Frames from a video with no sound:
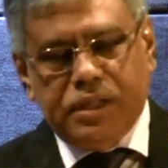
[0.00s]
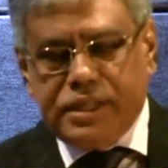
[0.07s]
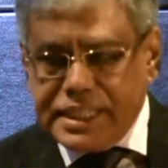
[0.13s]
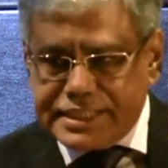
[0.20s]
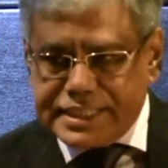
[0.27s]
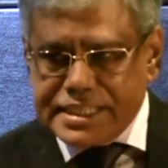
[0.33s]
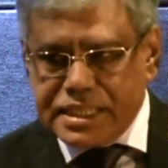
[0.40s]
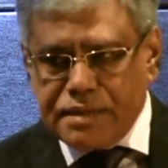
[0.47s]

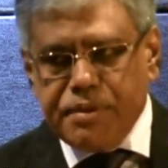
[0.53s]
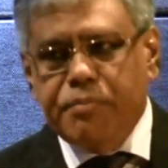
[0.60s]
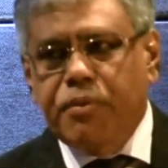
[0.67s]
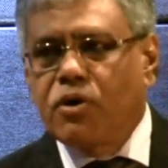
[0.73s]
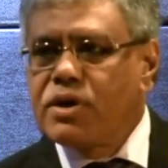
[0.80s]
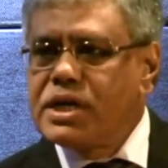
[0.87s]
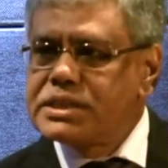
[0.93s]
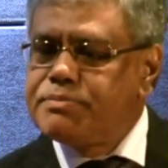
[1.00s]
These SME
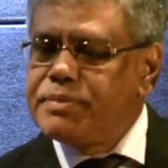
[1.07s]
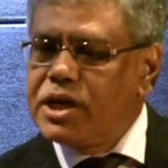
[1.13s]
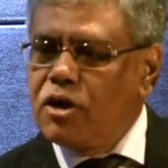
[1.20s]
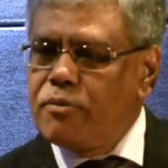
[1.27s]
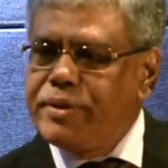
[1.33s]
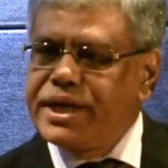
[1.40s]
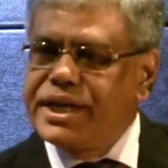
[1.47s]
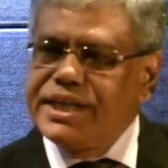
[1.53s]
borrowers may
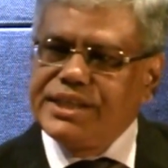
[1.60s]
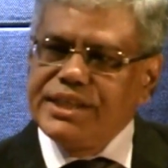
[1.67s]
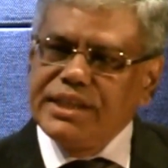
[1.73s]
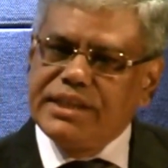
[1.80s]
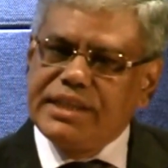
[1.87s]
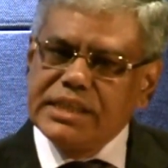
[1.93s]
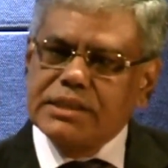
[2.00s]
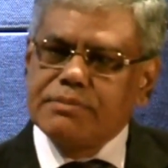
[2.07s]
not be
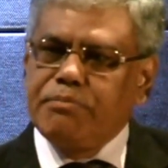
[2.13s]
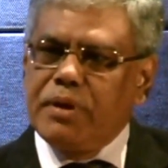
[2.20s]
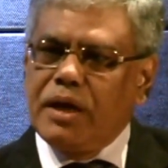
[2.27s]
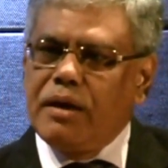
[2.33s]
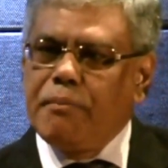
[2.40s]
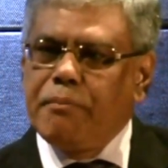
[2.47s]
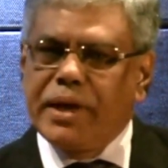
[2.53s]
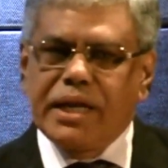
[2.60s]
getting this
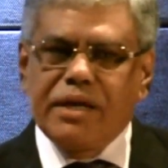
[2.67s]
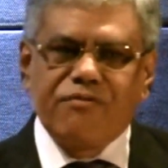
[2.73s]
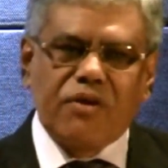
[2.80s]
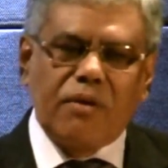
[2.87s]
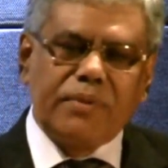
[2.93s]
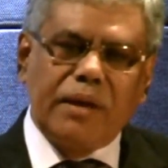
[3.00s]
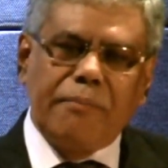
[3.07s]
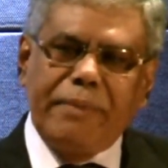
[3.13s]
money
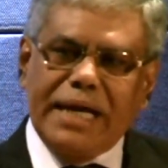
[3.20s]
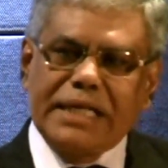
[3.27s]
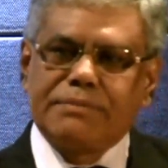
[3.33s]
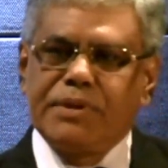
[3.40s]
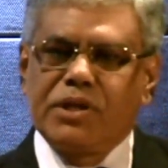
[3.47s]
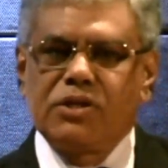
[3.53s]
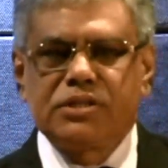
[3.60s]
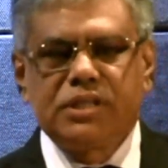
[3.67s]
from the
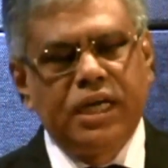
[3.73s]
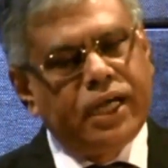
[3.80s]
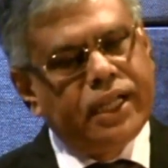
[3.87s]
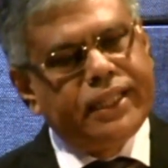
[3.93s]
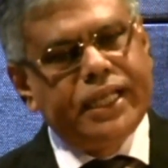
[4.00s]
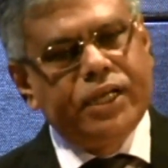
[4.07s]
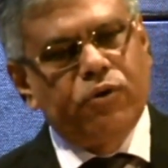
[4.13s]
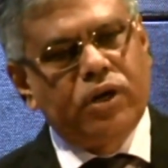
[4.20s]
banks because
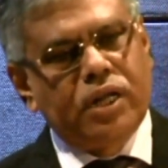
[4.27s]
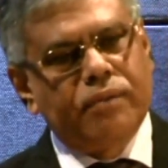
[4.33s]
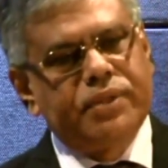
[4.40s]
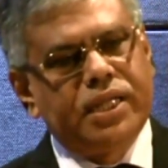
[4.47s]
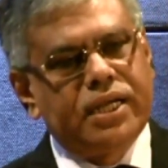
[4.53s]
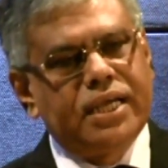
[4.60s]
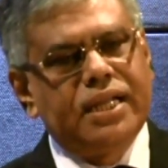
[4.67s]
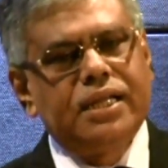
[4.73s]
they don't
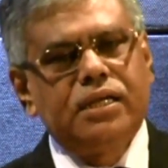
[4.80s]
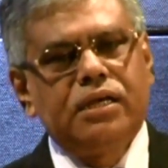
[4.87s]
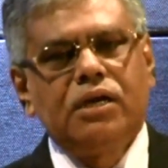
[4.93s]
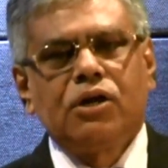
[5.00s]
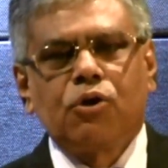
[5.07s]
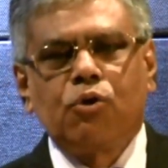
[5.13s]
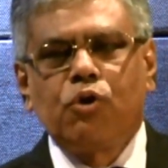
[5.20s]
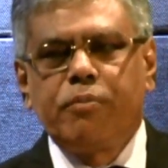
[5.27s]
have the really
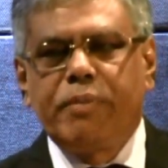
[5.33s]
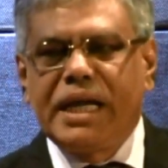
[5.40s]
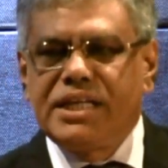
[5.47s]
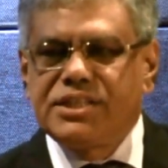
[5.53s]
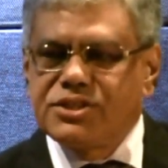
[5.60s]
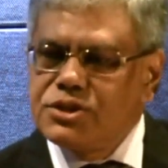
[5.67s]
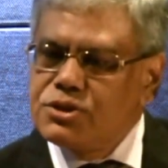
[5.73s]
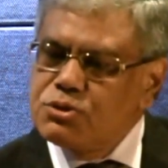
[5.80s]
good
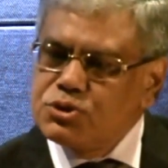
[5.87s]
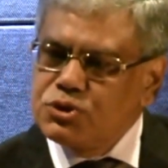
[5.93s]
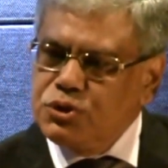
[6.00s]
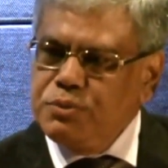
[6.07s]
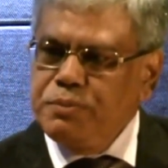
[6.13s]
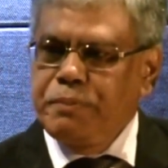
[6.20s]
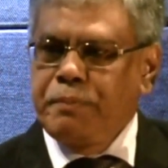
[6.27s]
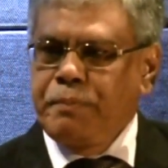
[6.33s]
balance sheet to
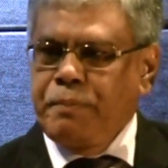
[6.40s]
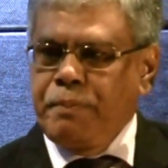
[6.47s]
show,